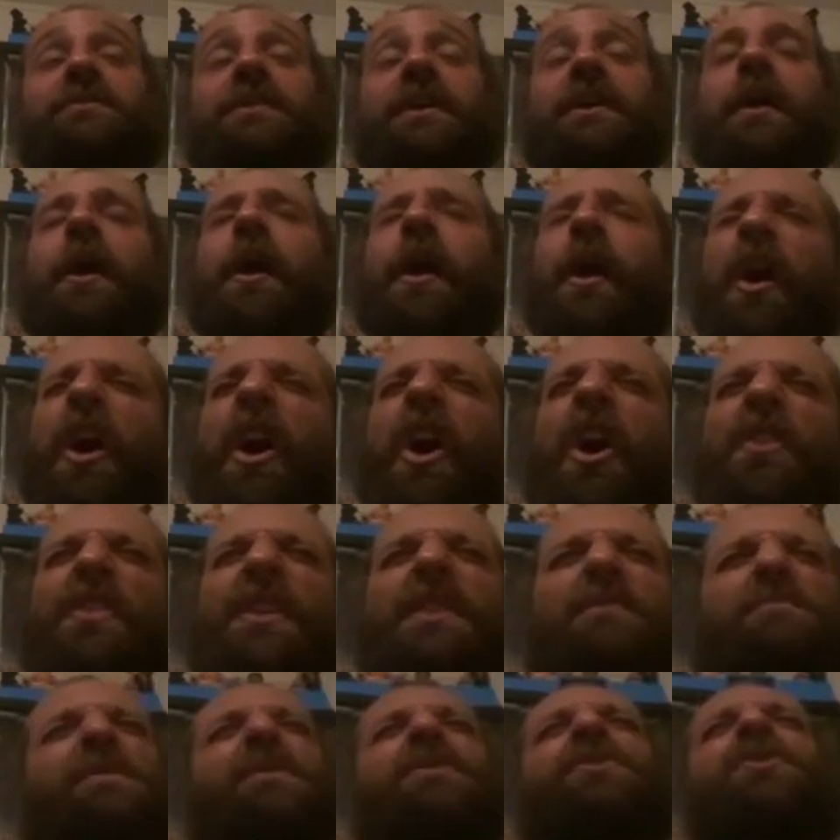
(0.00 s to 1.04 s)
And I was like, oh,
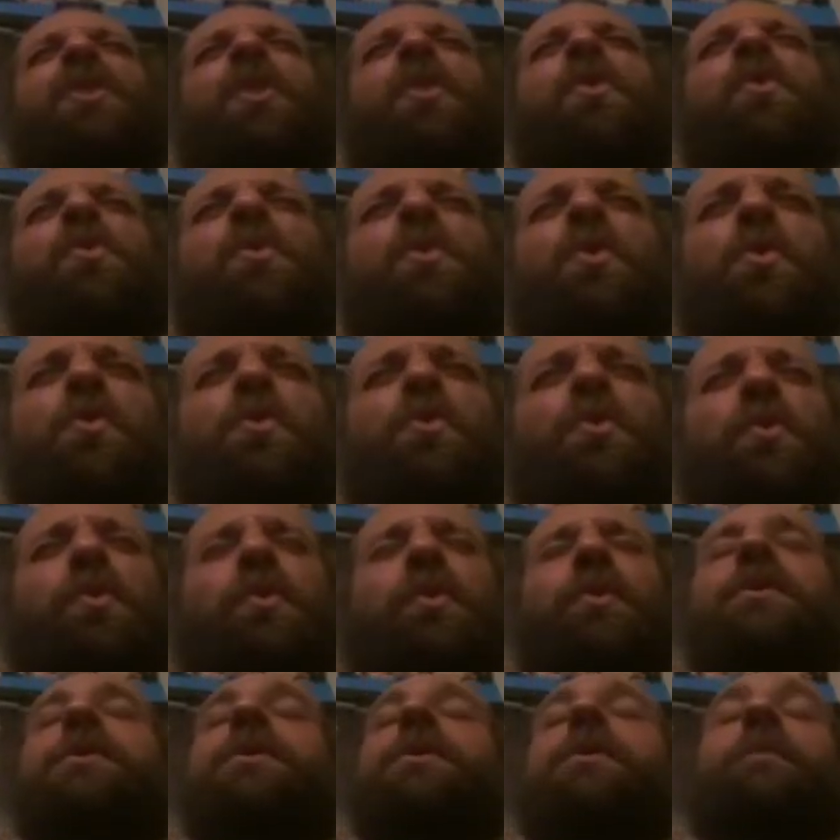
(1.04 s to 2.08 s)
that'd be so
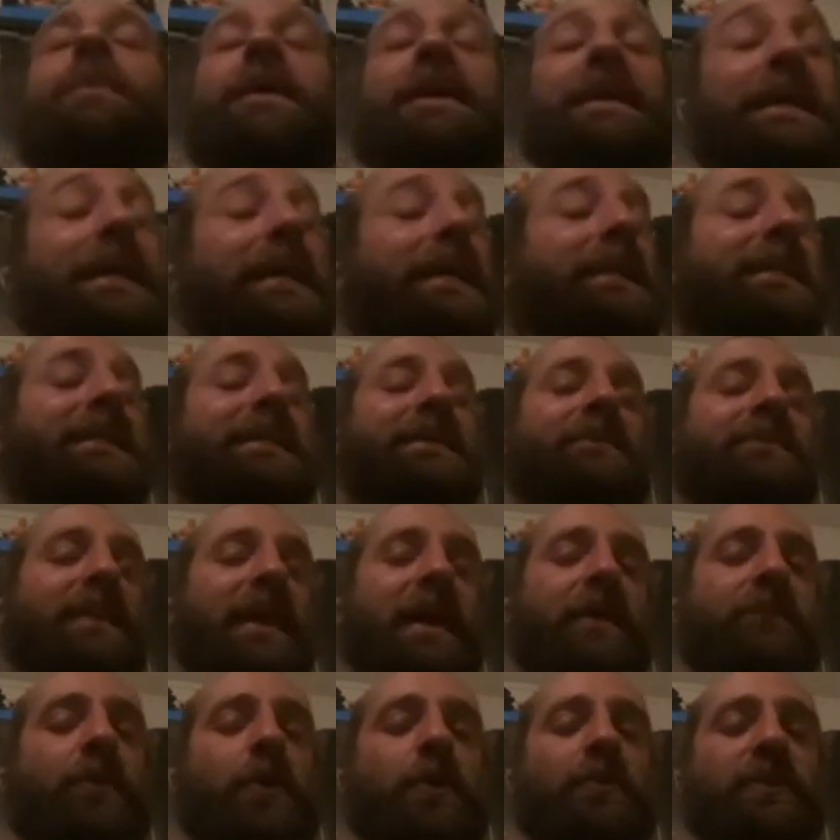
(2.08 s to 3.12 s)
cool. But he didn't
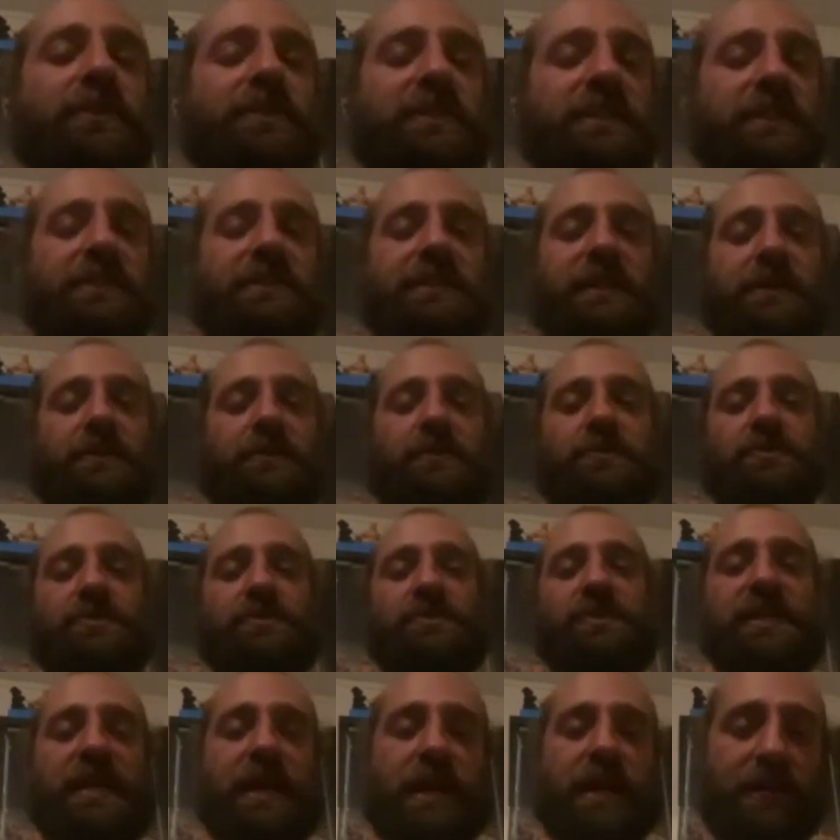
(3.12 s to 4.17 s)
even have all the
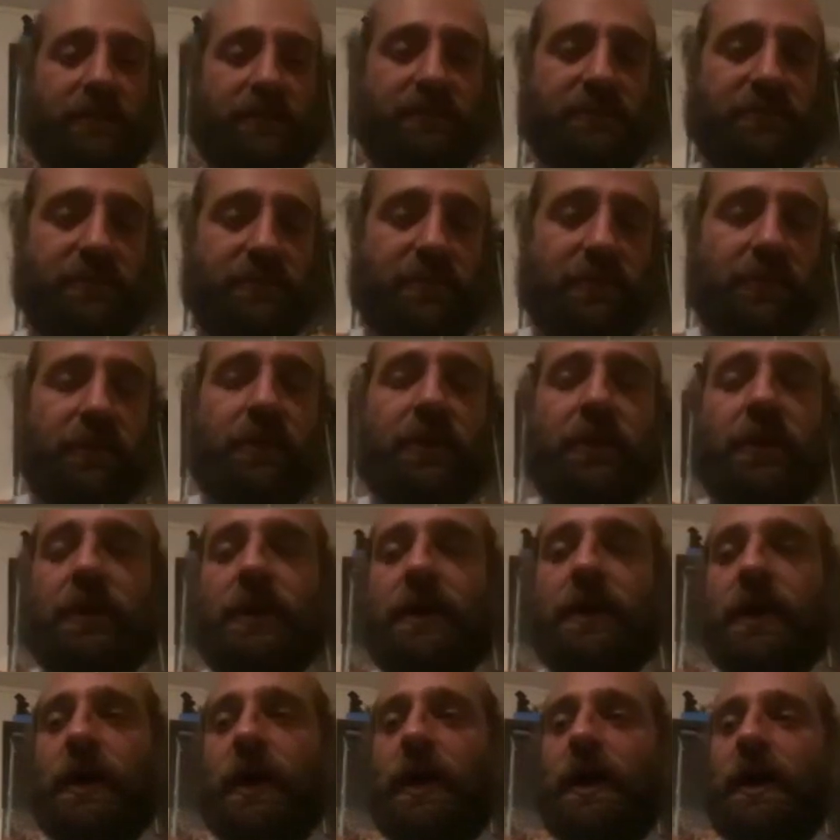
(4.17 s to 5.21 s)
details yet.
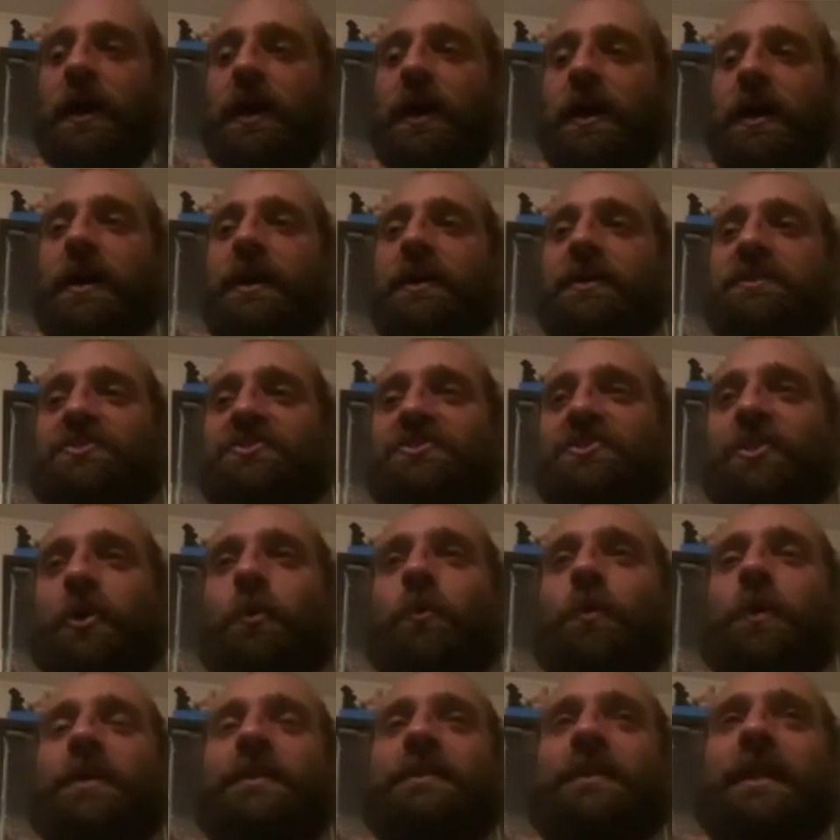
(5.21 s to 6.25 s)
Uh,
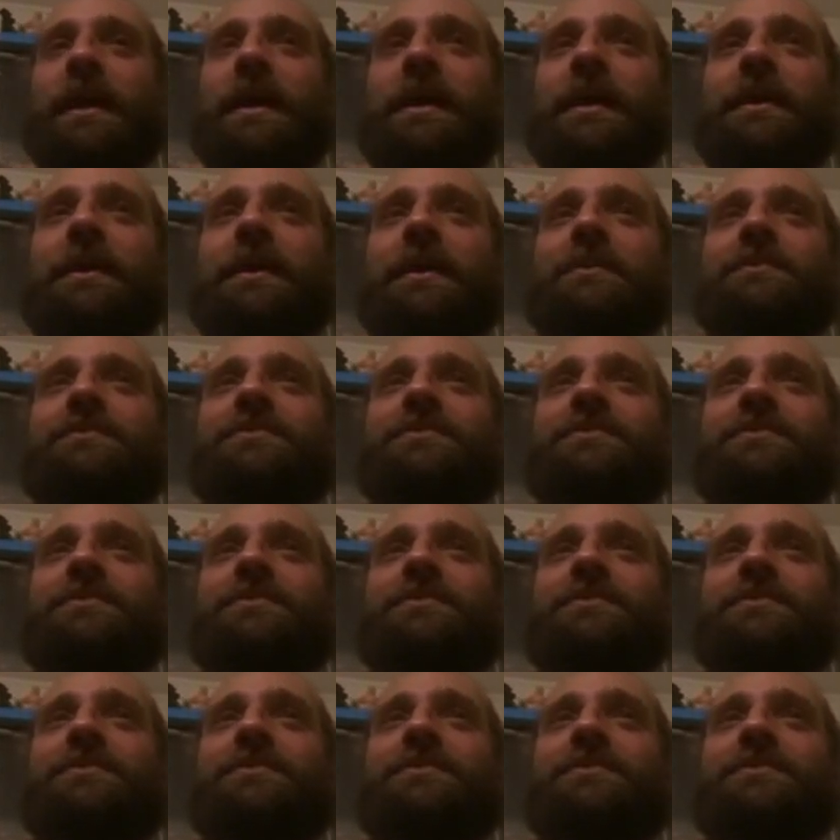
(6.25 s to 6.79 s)
so when like